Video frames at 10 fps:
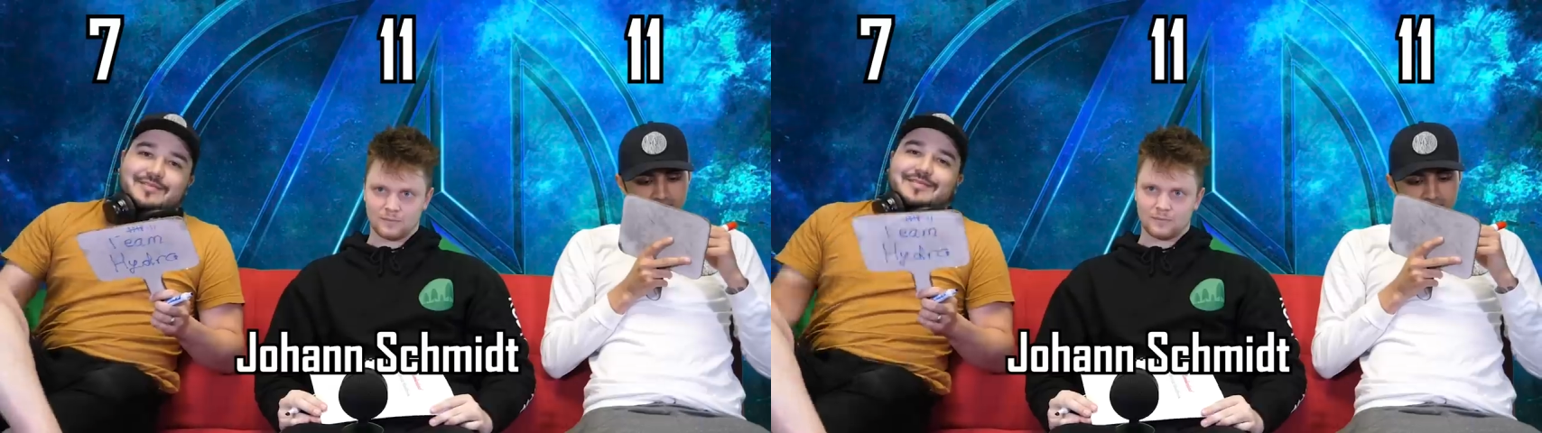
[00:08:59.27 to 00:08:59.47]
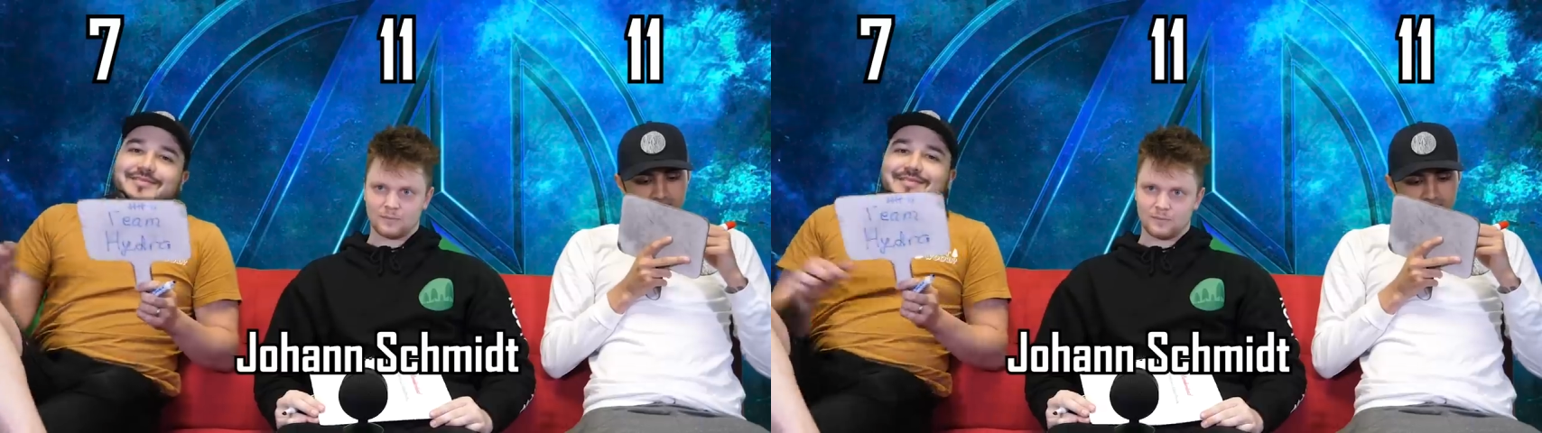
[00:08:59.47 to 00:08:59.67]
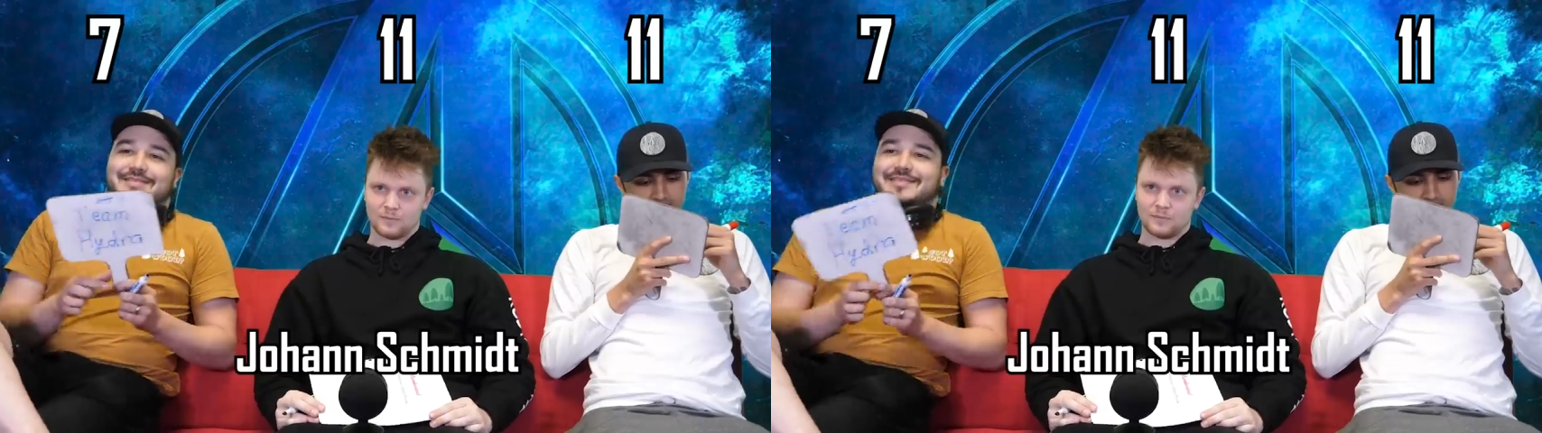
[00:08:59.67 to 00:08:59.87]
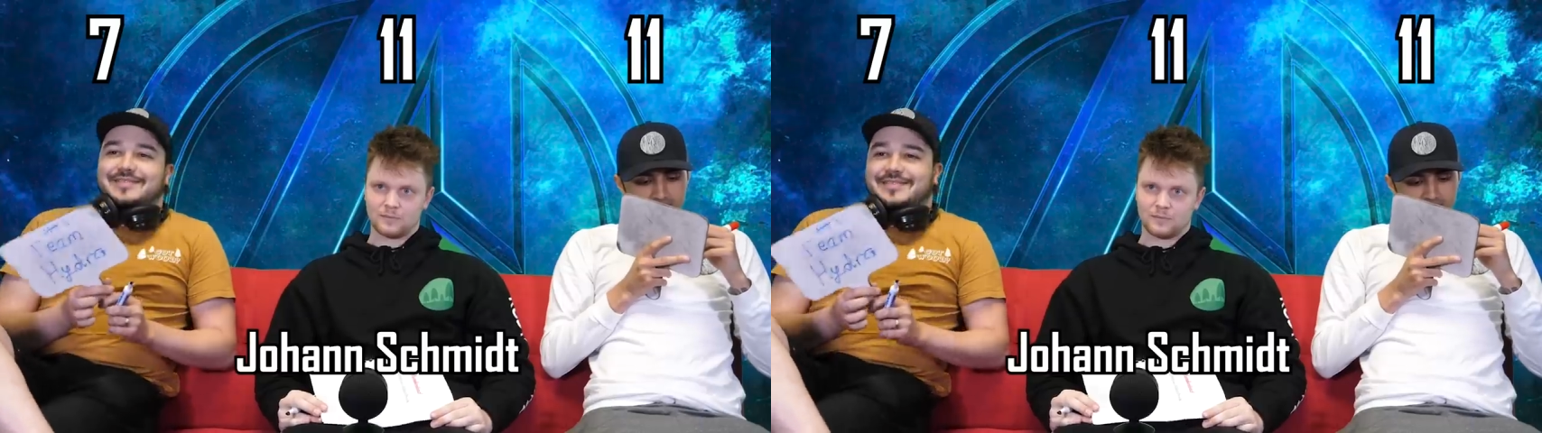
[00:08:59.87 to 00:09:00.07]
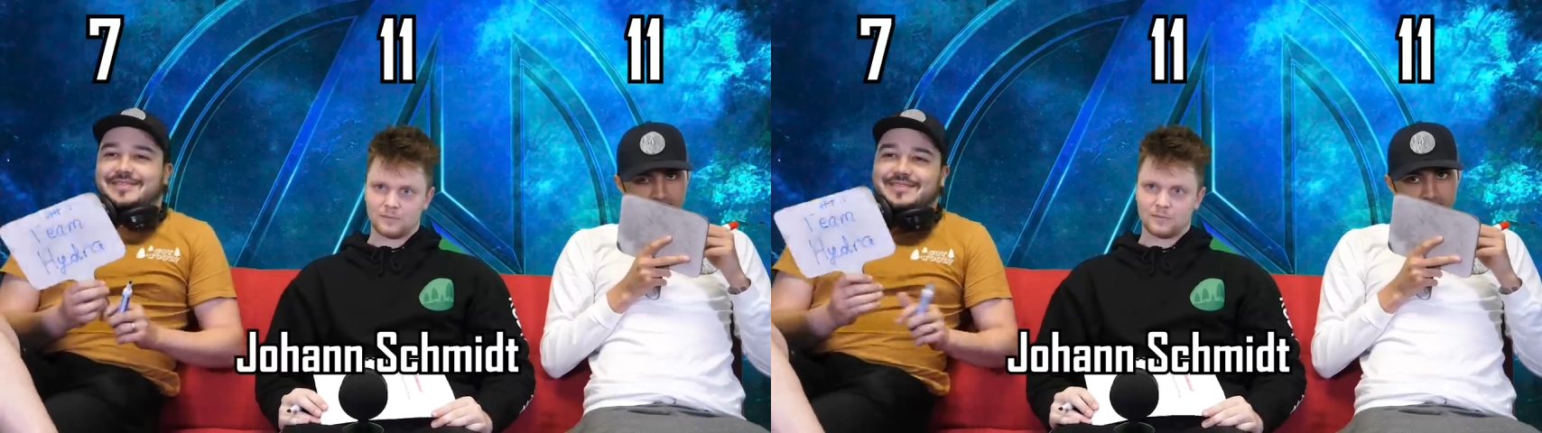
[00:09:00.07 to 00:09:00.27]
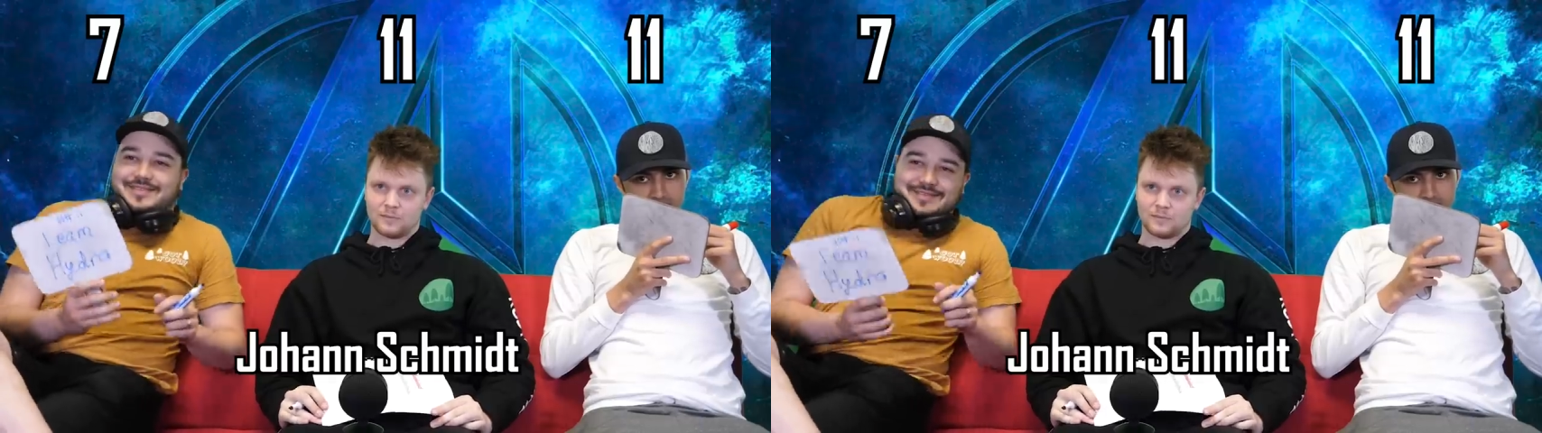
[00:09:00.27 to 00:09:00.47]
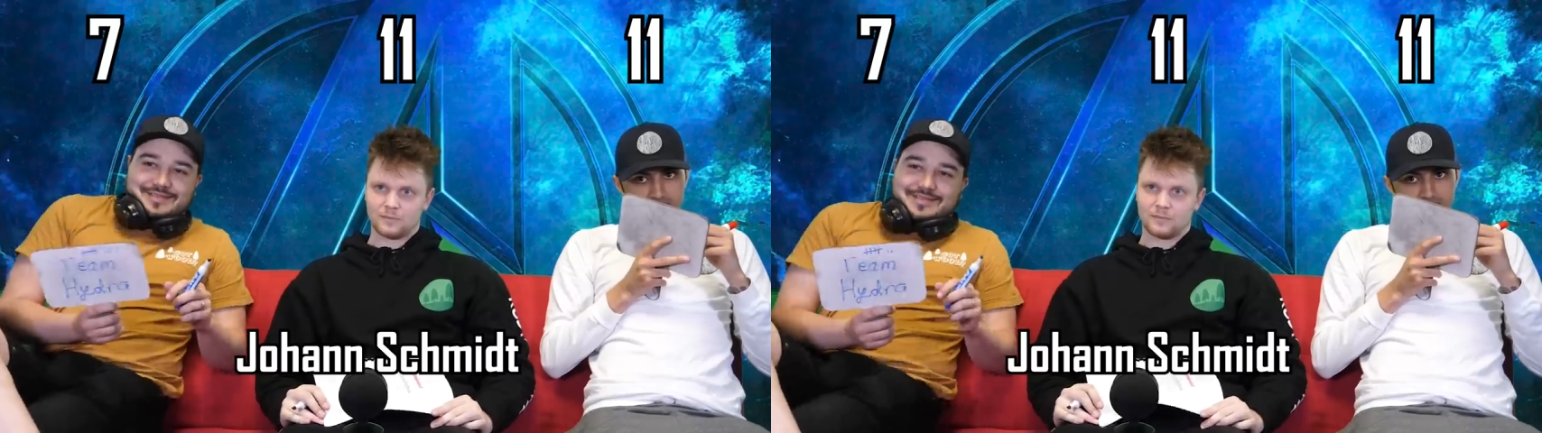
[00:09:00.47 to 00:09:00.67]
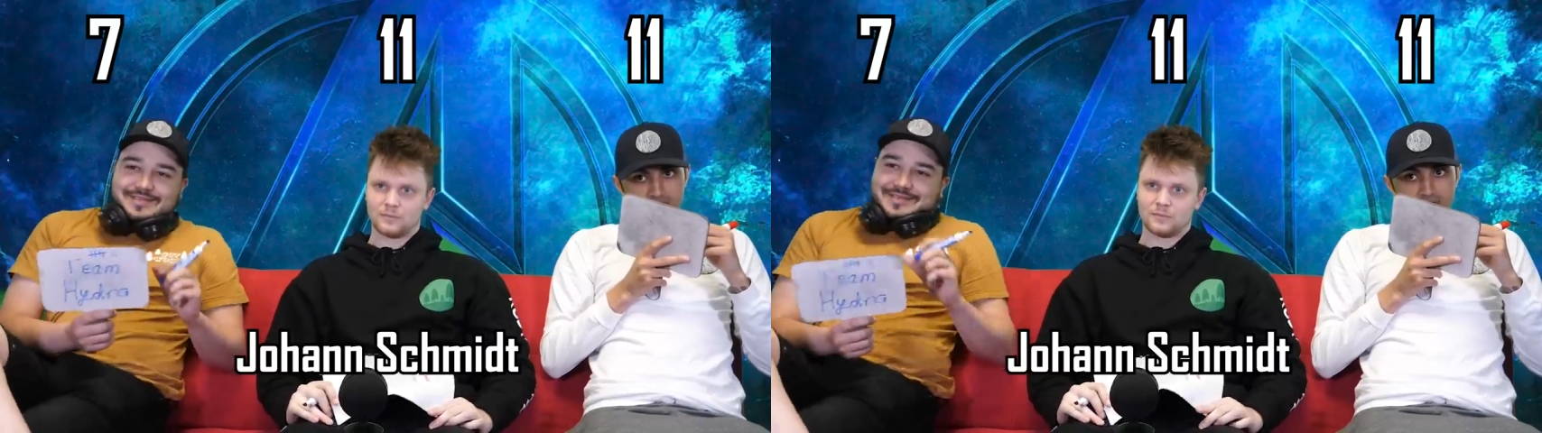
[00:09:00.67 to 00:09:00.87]

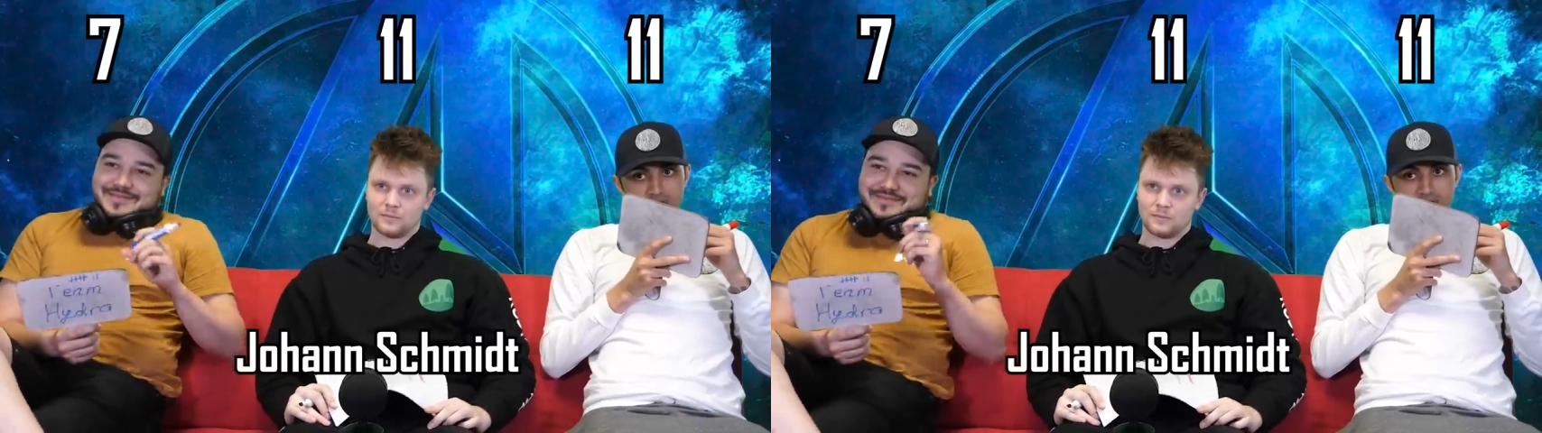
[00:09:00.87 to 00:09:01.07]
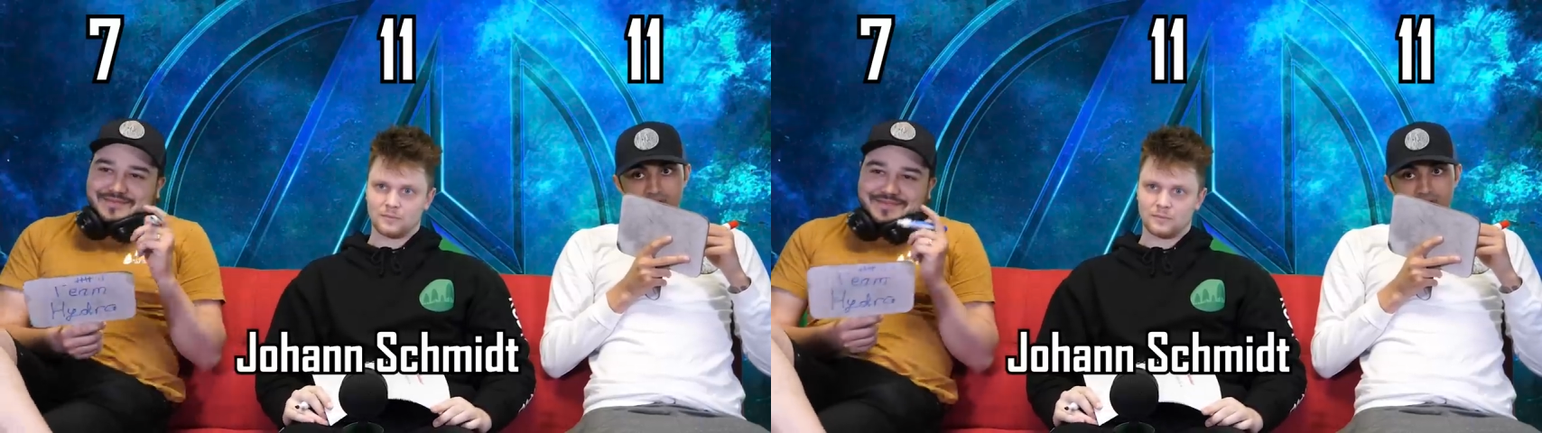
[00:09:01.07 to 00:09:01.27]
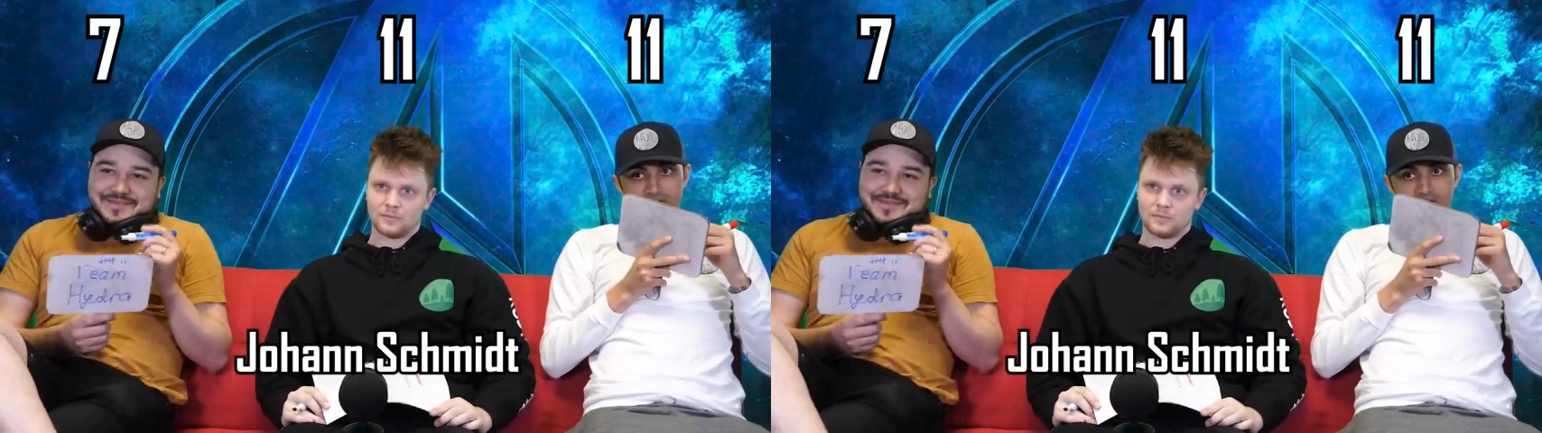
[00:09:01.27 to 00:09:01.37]
No one is speaking in this clip.